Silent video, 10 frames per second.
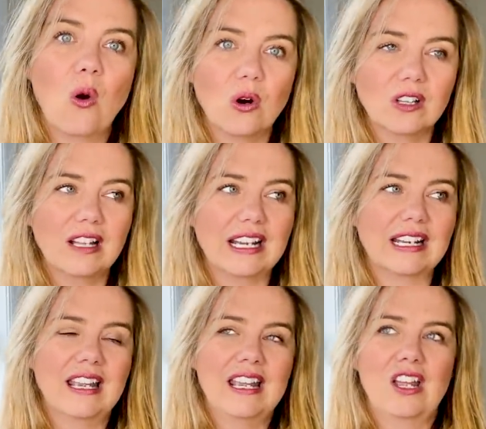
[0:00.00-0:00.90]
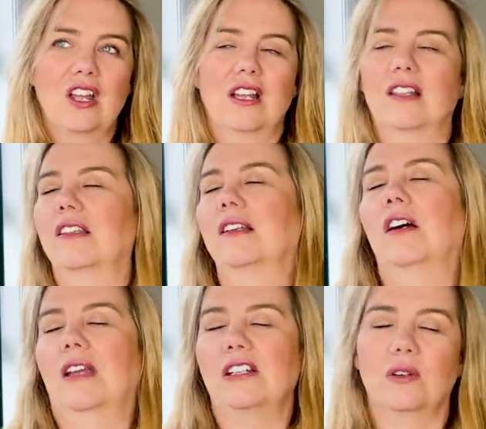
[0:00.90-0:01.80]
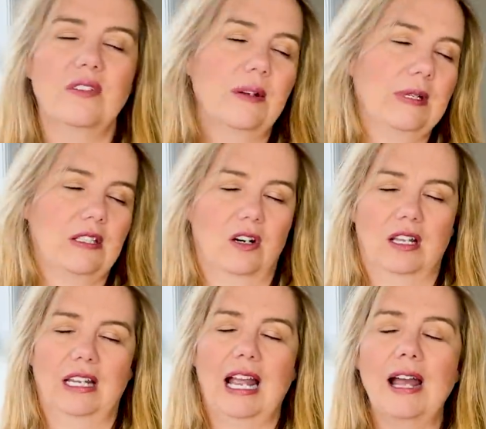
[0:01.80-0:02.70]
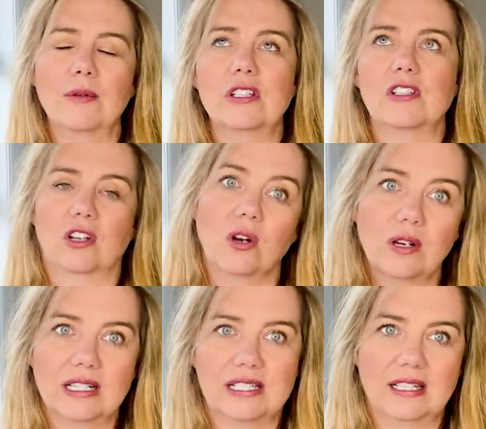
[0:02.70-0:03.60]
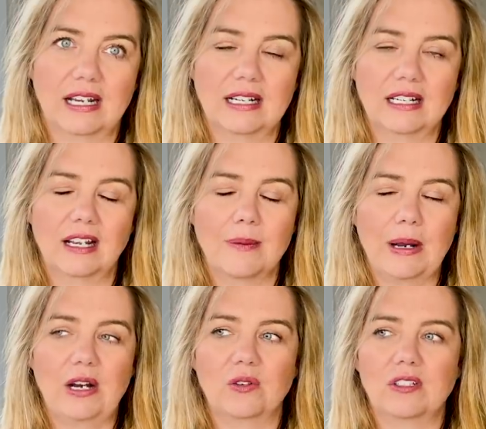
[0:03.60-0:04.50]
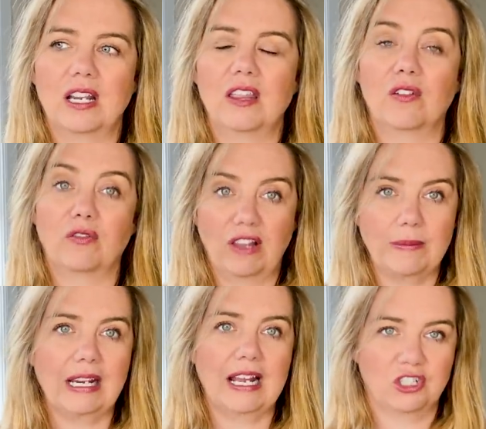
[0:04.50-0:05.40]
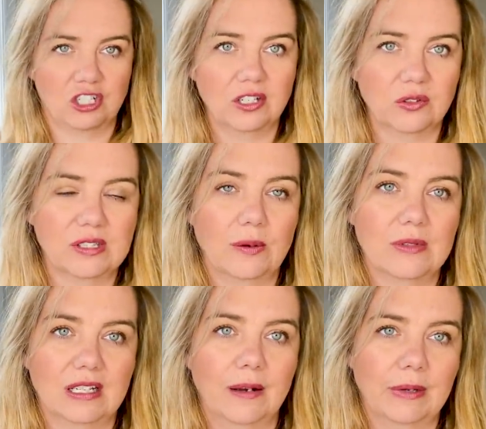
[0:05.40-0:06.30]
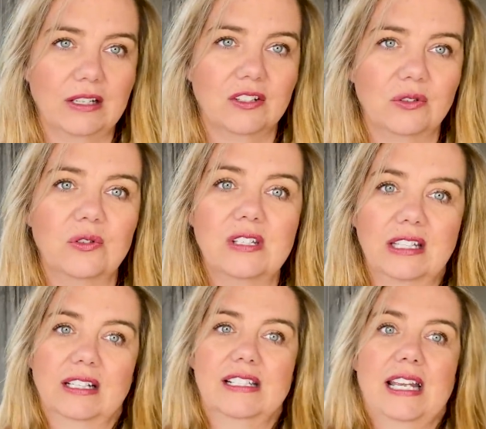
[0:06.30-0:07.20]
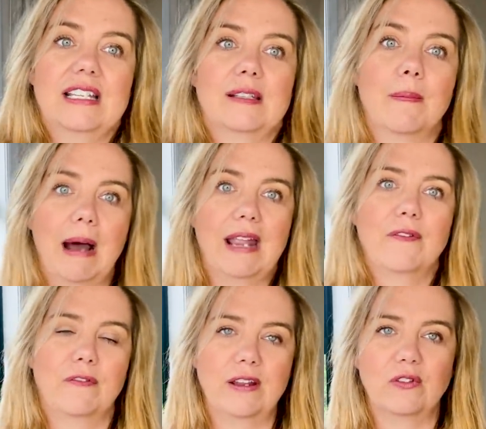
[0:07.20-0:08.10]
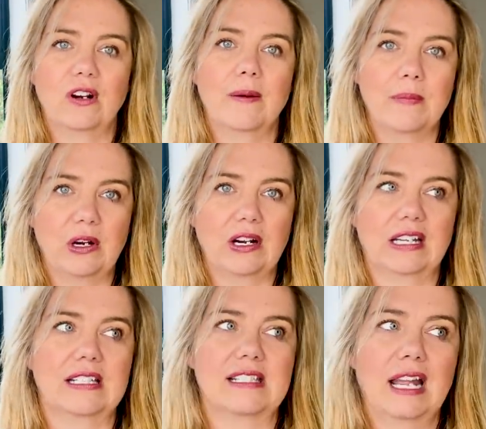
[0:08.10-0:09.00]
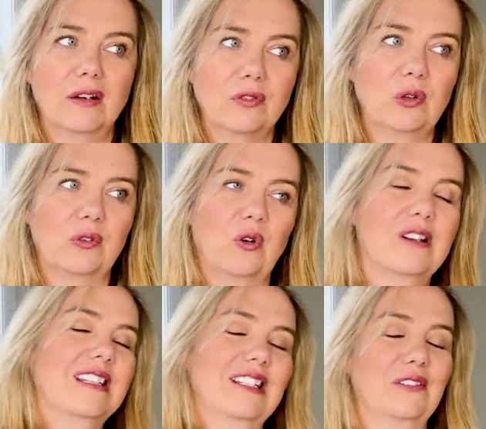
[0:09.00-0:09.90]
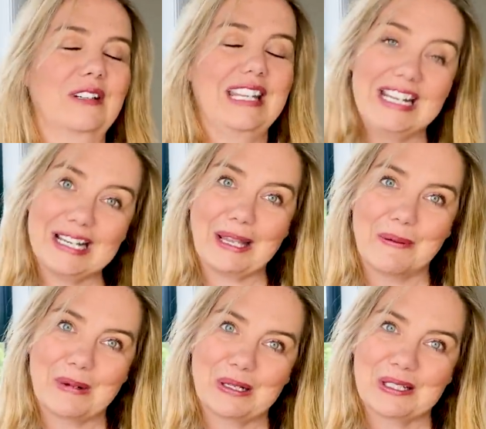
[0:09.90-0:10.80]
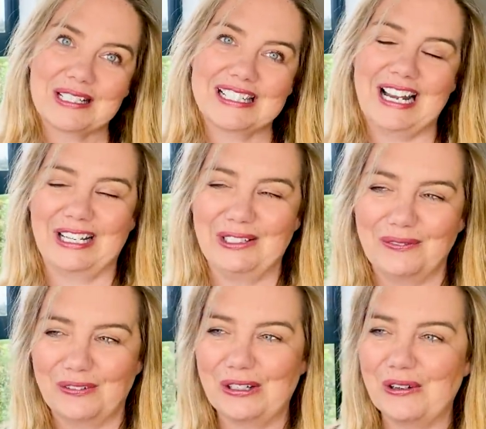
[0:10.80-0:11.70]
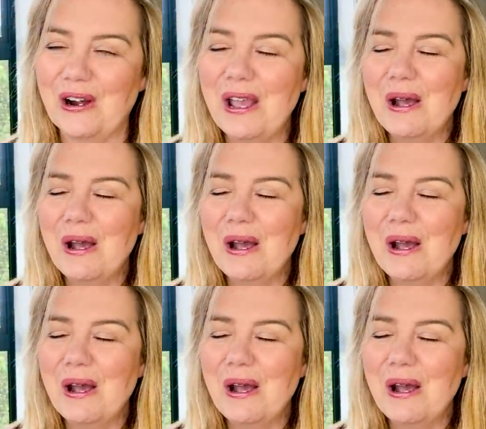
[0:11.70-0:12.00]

Or like, okay, don't even get me started. Like I was so excited about the Flaming Hot Cheetos that was coming to New Zealand because that is my favorite American snack food. Of course, I don't eat it that much because it's not good for you.